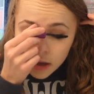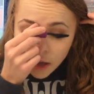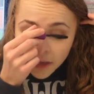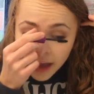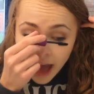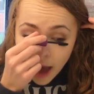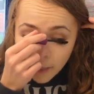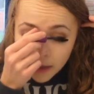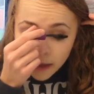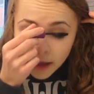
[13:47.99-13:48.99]
Nothing
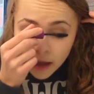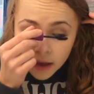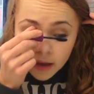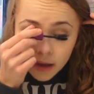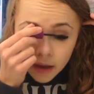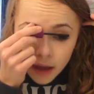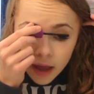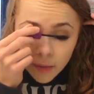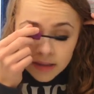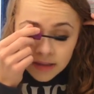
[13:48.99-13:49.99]
happened. Like,
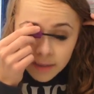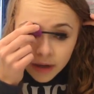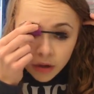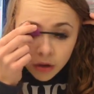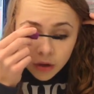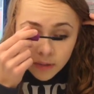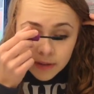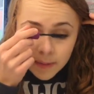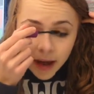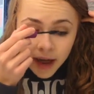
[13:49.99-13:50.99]
it wasn't that my curler
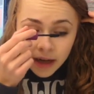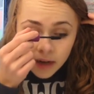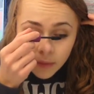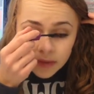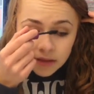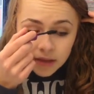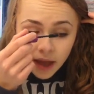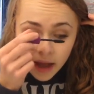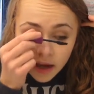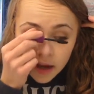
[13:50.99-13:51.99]
was bad, it wasn't
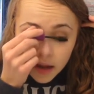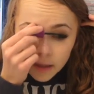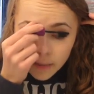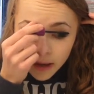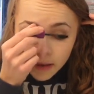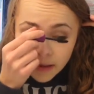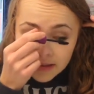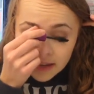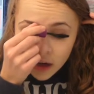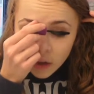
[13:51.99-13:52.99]
that my
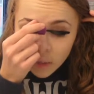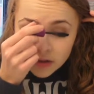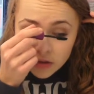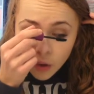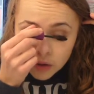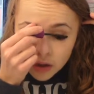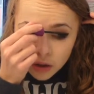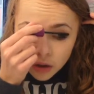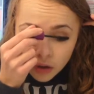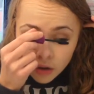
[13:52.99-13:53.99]
mascara wasn't holding
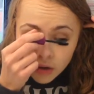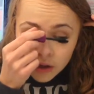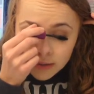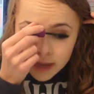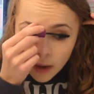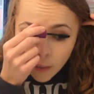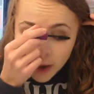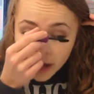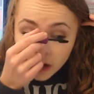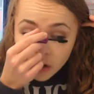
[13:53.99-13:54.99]
the curl, it was that
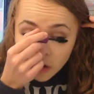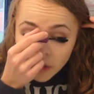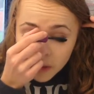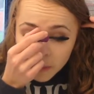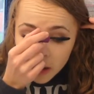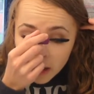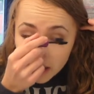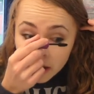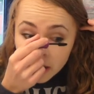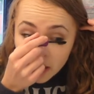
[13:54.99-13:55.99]
when I curled them,
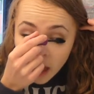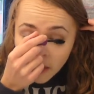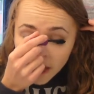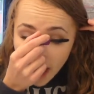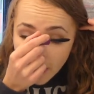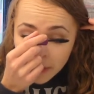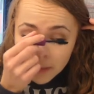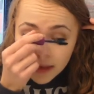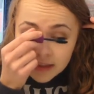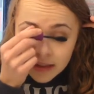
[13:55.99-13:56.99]
nothing happened
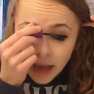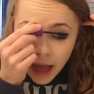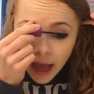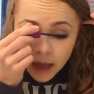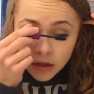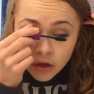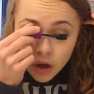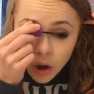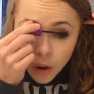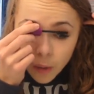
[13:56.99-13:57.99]
because there
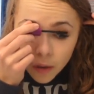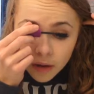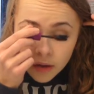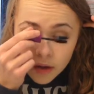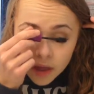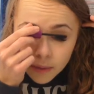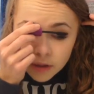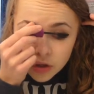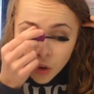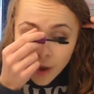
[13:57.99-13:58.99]

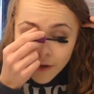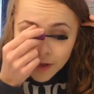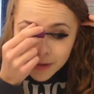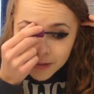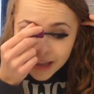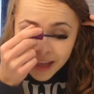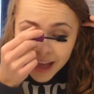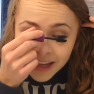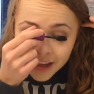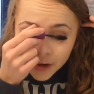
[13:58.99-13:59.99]
was no way for them to
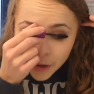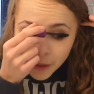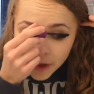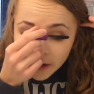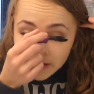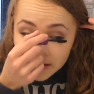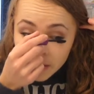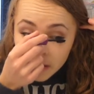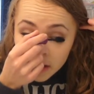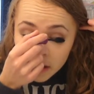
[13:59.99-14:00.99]
get any curlier.
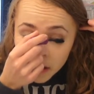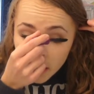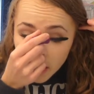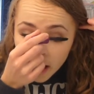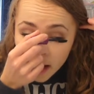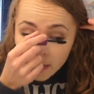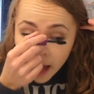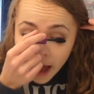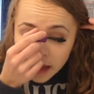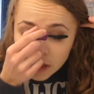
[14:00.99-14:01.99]
So,
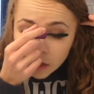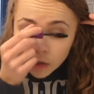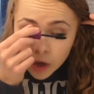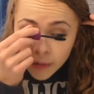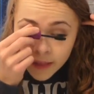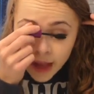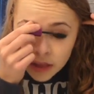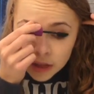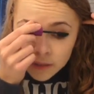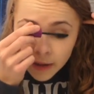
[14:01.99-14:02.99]
I don't curl my
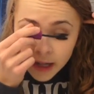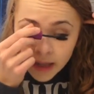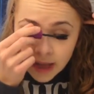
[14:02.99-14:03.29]
lashes, but I